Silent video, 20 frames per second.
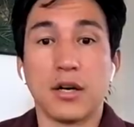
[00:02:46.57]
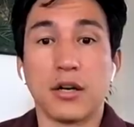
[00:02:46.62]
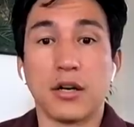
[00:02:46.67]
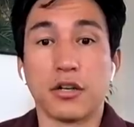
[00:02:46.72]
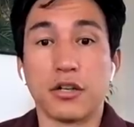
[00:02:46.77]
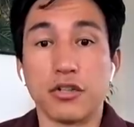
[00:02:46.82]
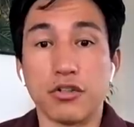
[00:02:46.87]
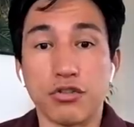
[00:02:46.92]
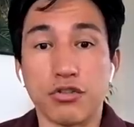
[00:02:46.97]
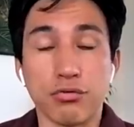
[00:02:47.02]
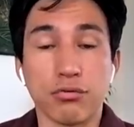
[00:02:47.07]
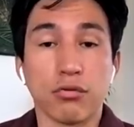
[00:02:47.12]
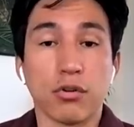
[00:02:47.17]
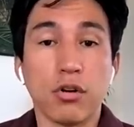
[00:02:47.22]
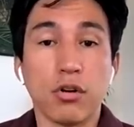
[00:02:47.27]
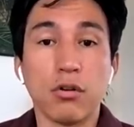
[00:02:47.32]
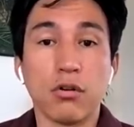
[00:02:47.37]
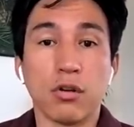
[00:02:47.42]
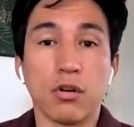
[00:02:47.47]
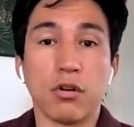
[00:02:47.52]
uh,
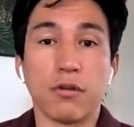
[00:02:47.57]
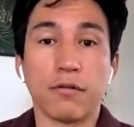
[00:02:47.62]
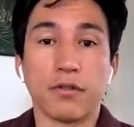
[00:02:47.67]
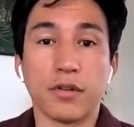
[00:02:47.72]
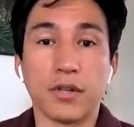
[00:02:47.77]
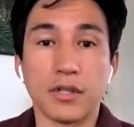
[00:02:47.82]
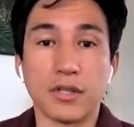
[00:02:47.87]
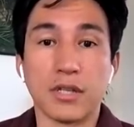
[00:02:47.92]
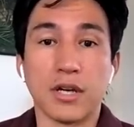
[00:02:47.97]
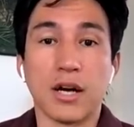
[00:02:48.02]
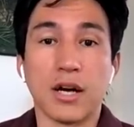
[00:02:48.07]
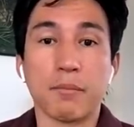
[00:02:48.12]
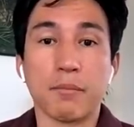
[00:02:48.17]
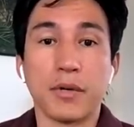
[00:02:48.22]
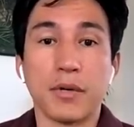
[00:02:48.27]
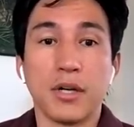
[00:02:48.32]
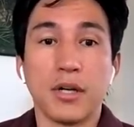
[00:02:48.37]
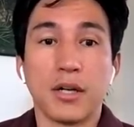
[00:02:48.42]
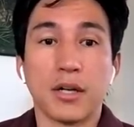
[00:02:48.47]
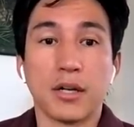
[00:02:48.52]
control over the
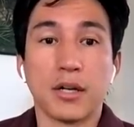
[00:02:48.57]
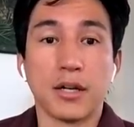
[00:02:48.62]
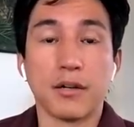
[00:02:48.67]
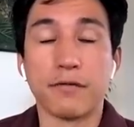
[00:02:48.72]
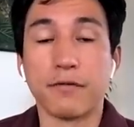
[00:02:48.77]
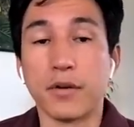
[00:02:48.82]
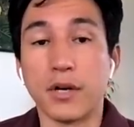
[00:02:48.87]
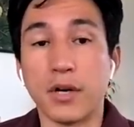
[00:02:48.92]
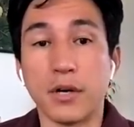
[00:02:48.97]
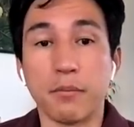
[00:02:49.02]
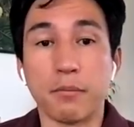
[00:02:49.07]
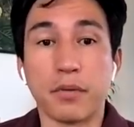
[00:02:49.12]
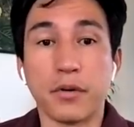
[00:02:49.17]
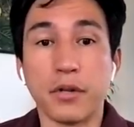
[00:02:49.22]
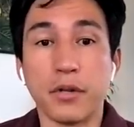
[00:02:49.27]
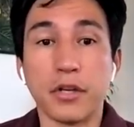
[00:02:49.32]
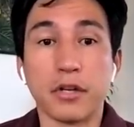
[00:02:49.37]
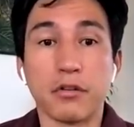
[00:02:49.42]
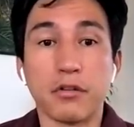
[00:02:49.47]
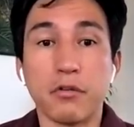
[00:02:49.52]
top kind of uh,
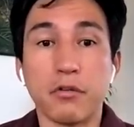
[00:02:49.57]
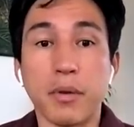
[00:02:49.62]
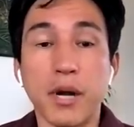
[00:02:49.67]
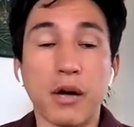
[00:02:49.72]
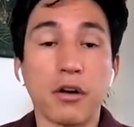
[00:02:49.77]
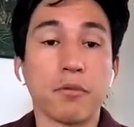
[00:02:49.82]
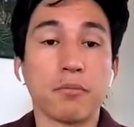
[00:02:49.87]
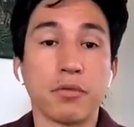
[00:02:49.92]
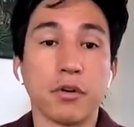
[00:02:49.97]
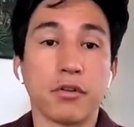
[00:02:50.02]
political power